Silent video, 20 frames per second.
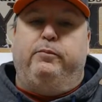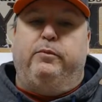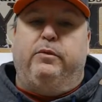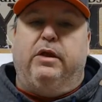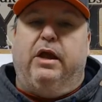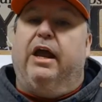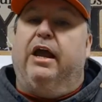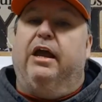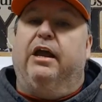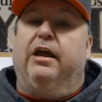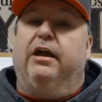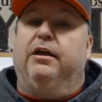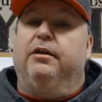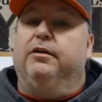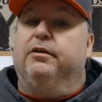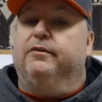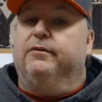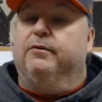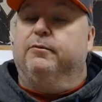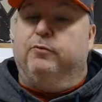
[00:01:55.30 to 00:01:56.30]
And
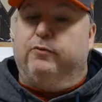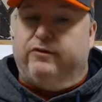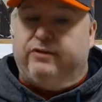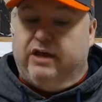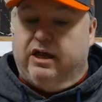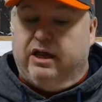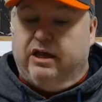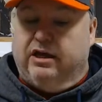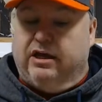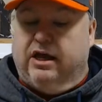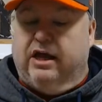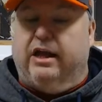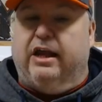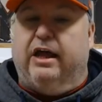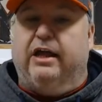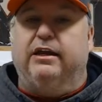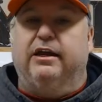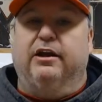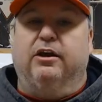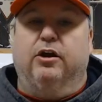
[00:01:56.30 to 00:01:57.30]
saying that, I
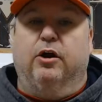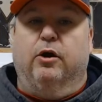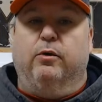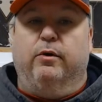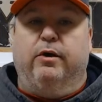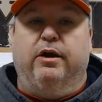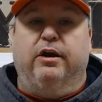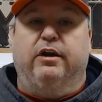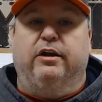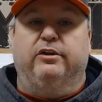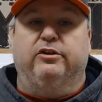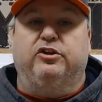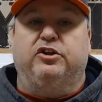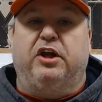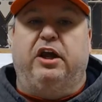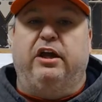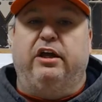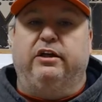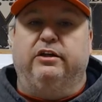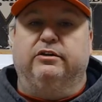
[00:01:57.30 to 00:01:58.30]
did go in and
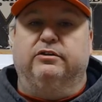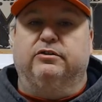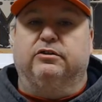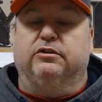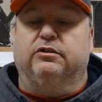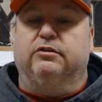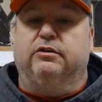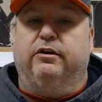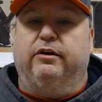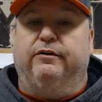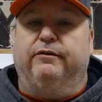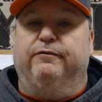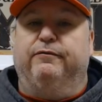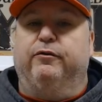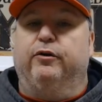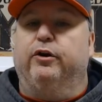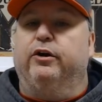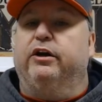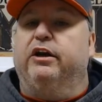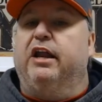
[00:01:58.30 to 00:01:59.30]
change
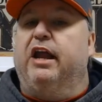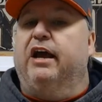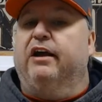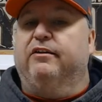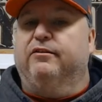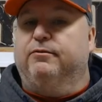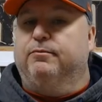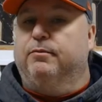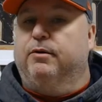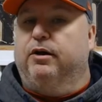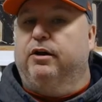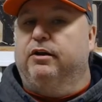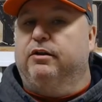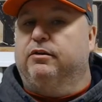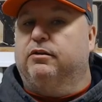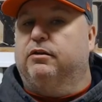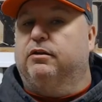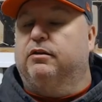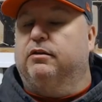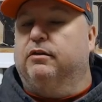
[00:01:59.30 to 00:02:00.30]
for next month.
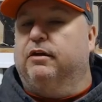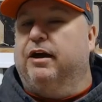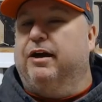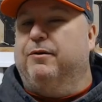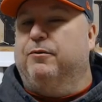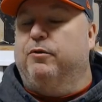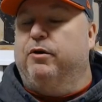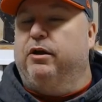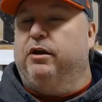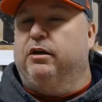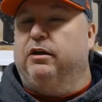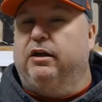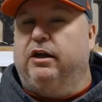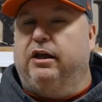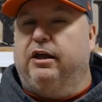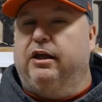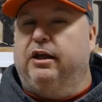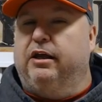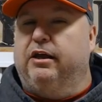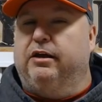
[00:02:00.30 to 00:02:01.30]
I went
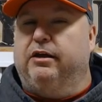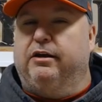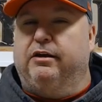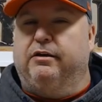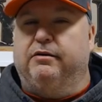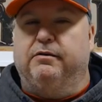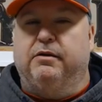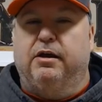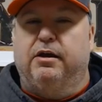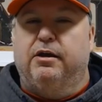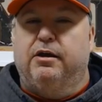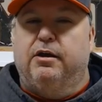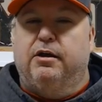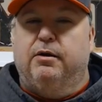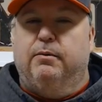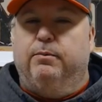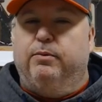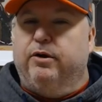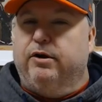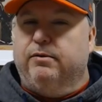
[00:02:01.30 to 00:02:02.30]
ahead and
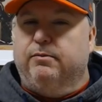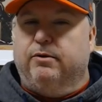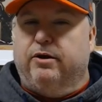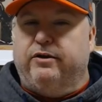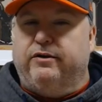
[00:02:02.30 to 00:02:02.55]
pretty much